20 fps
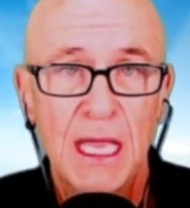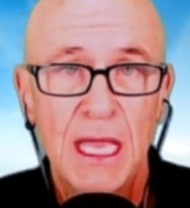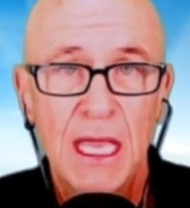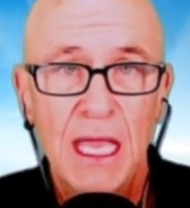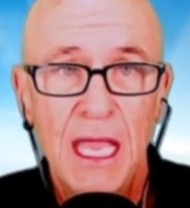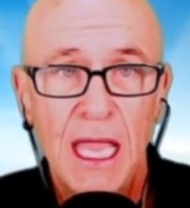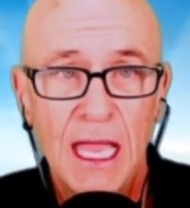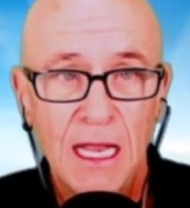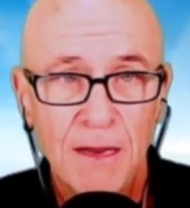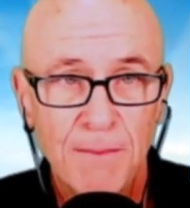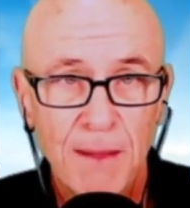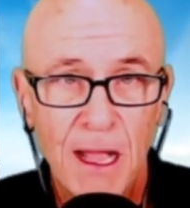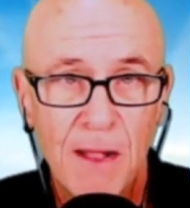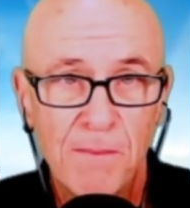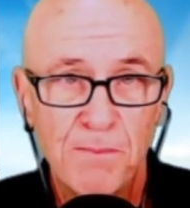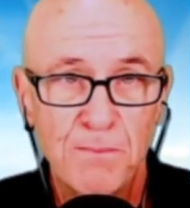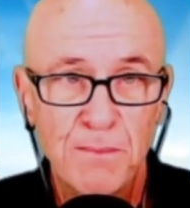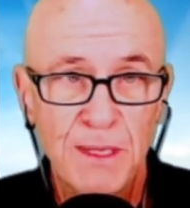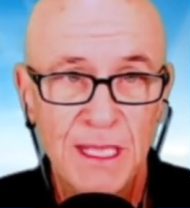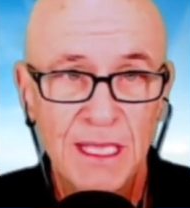and
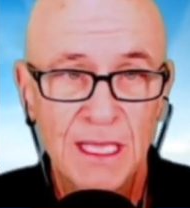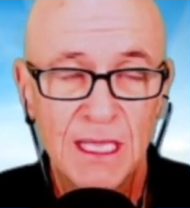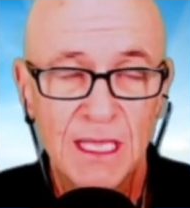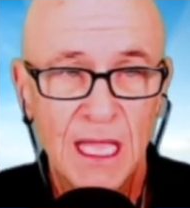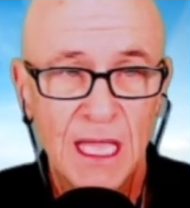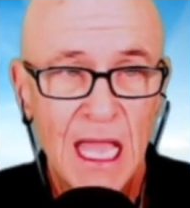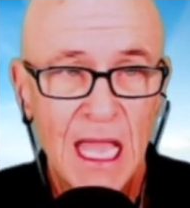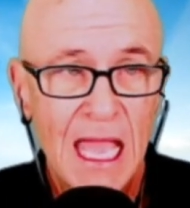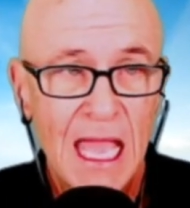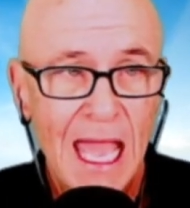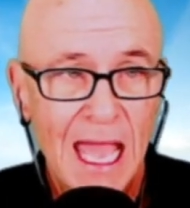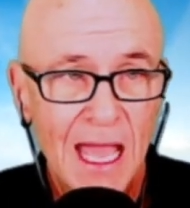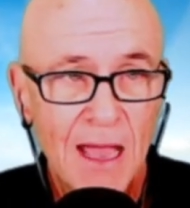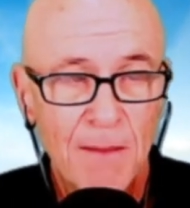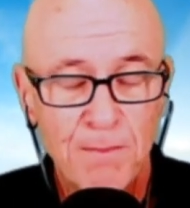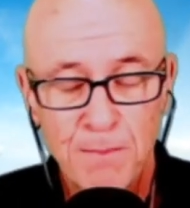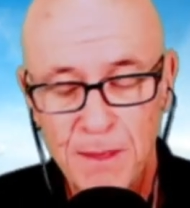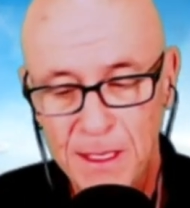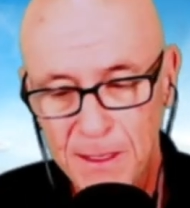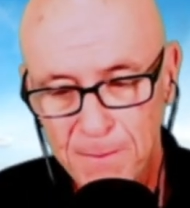about being
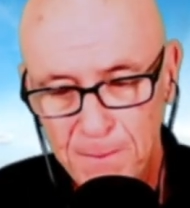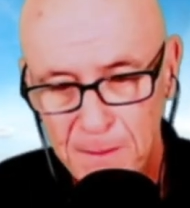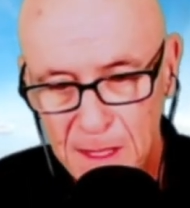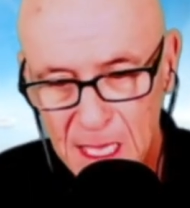happy.